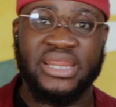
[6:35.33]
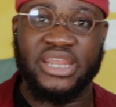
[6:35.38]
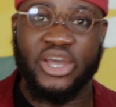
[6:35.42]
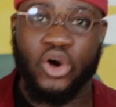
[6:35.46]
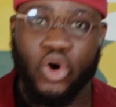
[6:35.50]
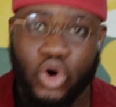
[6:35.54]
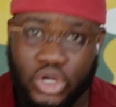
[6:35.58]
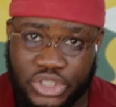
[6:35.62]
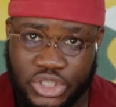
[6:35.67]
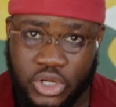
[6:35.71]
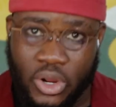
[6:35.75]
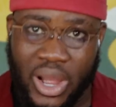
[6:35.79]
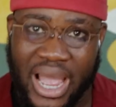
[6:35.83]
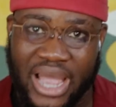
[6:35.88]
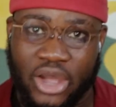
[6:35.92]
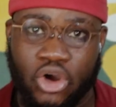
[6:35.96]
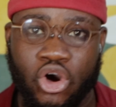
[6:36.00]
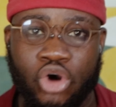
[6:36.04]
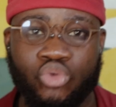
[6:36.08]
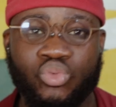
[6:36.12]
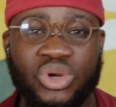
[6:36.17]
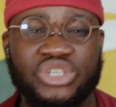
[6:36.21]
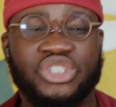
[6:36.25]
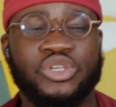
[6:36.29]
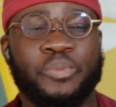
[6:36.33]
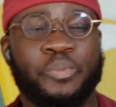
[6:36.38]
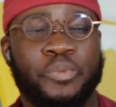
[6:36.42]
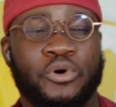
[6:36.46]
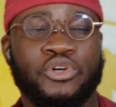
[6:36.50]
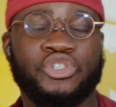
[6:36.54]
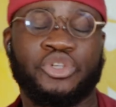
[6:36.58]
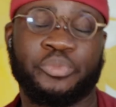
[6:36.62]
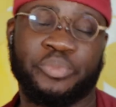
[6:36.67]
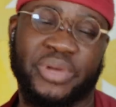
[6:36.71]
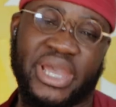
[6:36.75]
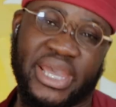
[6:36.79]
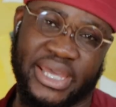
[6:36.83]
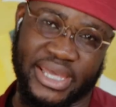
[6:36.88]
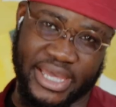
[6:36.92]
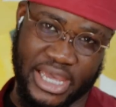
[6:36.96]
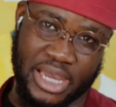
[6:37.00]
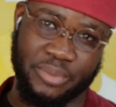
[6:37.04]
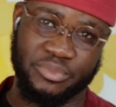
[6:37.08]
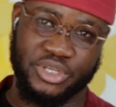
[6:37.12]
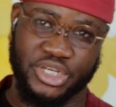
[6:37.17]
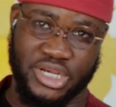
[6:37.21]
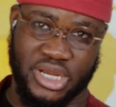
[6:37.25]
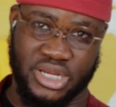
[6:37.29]
The Oslo Accord was supposed to be a
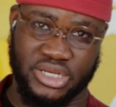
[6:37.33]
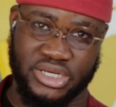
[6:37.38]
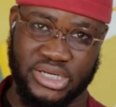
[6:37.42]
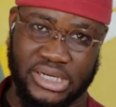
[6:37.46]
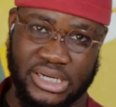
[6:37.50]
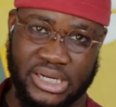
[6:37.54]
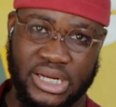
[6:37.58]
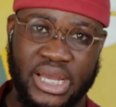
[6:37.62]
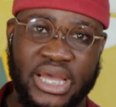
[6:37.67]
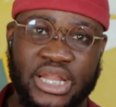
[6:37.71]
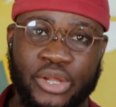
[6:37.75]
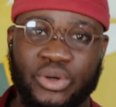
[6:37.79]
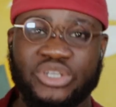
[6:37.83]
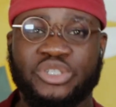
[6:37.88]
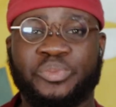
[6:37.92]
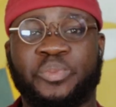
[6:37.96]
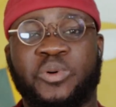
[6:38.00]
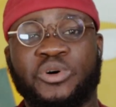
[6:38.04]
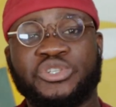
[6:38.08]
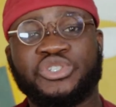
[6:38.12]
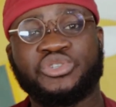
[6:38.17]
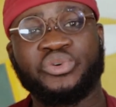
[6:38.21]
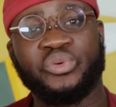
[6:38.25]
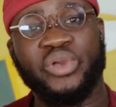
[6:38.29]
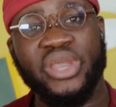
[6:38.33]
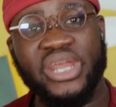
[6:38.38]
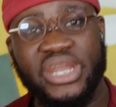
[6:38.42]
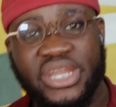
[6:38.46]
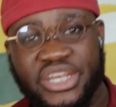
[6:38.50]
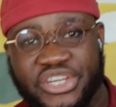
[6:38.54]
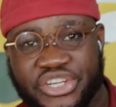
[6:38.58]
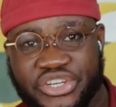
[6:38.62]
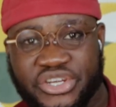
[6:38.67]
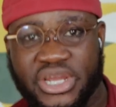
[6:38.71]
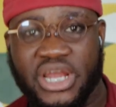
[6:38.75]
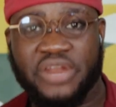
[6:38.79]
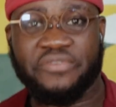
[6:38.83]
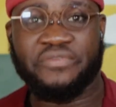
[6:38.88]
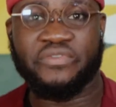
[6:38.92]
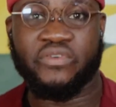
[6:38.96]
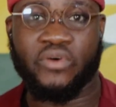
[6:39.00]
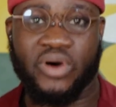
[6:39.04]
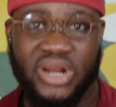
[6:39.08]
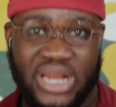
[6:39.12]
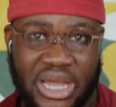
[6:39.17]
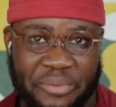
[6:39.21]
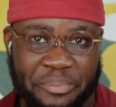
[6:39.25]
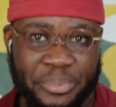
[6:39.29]
game changer. They were supposed to initiate
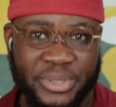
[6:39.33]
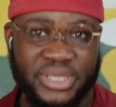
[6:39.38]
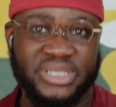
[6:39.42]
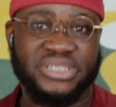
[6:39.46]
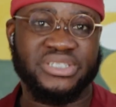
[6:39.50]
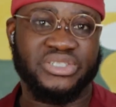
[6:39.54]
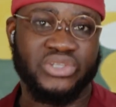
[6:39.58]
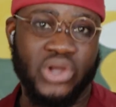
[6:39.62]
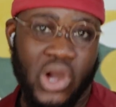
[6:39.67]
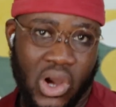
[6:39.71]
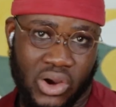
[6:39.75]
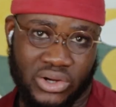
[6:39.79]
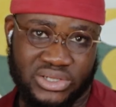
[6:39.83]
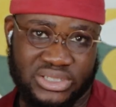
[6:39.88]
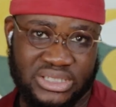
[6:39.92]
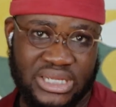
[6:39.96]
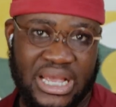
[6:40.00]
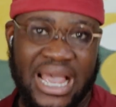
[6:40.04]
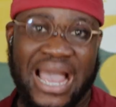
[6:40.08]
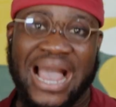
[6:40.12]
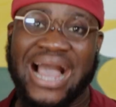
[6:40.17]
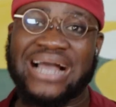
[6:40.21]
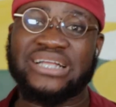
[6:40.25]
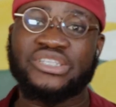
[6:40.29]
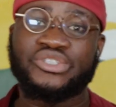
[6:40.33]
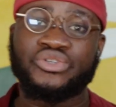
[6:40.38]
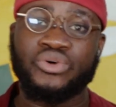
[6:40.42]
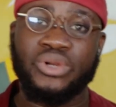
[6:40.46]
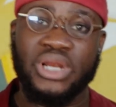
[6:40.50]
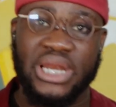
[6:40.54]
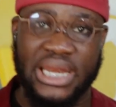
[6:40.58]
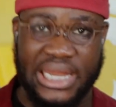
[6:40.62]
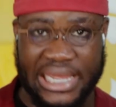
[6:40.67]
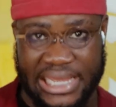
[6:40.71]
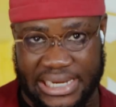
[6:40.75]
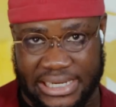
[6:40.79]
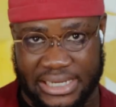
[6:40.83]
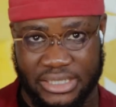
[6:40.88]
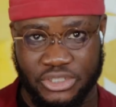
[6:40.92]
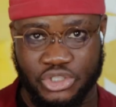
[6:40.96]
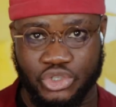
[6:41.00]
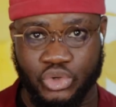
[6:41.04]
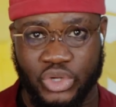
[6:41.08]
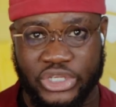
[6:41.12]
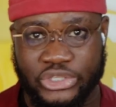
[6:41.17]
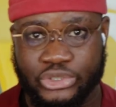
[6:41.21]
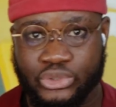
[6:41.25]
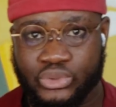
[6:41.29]
further peace talks and to
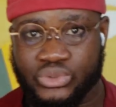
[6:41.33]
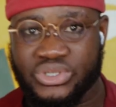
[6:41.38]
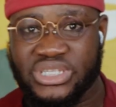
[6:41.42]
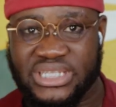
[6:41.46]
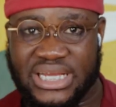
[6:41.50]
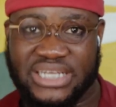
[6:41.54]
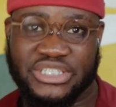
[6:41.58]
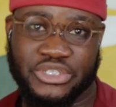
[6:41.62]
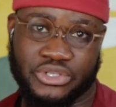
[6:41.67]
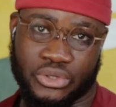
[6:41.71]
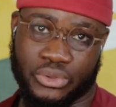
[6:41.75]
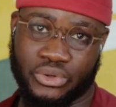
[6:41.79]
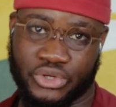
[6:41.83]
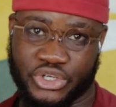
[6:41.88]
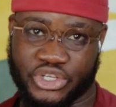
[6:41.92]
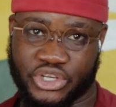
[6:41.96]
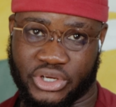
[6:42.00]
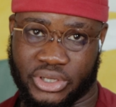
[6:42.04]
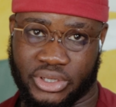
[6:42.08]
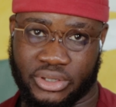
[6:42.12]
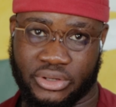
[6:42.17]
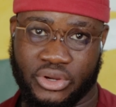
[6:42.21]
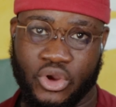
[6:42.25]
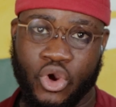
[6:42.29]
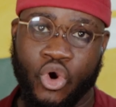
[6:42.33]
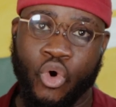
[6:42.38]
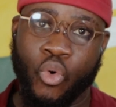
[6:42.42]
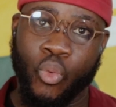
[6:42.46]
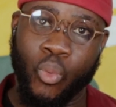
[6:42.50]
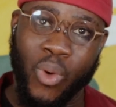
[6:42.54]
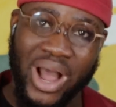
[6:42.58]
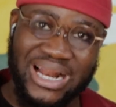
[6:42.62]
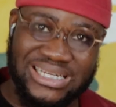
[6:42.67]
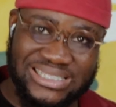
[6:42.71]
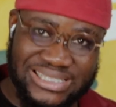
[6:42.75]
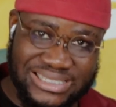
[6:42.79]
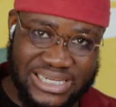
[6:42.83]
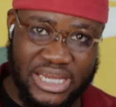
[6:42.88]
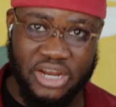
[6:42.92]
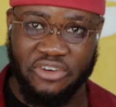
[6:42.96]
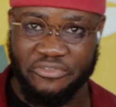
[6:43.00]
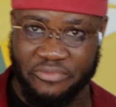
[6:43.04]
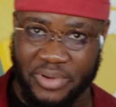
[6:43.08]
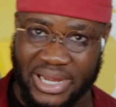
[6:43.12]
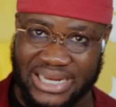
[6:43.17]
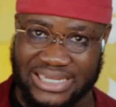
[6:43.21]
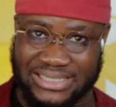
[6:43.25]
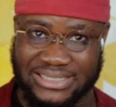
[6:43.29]
lead to a 2-state solution. One state
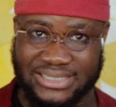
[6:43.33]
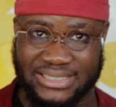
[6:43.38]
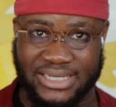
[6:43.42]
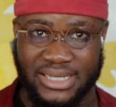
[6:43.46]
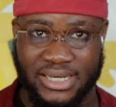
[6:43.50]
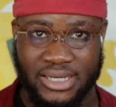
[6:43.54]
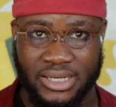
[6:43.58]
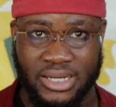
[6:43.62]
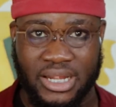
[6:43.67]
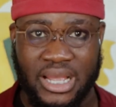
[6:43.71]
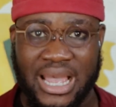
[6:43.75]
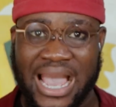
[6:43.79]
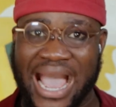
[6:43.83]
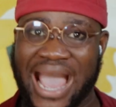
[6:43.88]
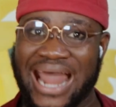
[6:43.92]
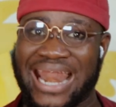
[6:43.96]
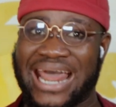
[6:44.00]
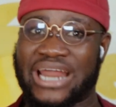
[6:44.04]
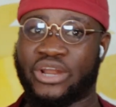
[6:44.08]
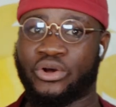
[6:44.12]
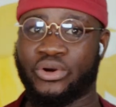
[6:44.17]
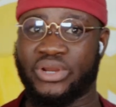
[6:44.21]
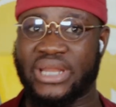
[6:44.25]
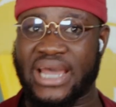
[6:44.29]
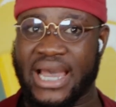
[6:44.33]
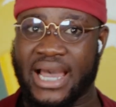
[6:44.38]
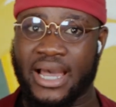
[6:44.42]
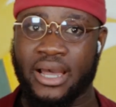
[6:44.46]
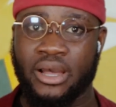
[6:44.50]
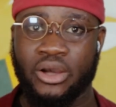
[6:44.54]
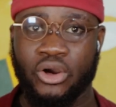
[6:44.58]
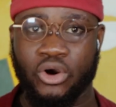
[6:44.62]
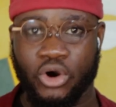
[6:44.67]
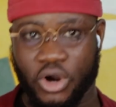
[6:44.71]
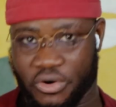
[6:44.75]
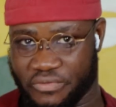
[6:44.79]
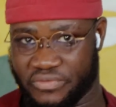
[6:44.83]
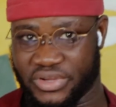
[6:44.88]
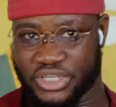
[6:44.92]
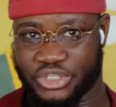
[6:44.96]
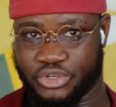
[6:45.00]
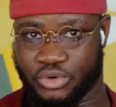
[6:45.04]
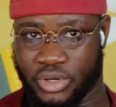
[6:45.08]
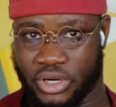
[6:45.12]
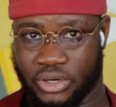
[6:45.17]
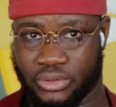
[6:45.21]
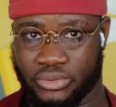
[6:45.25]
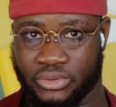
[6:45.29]
of Palestine and another of
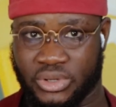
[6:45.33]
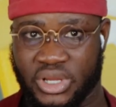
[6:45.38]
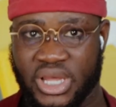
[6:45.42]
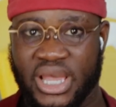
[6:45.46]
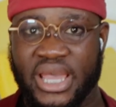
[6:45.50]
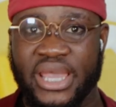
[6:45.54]
Israel.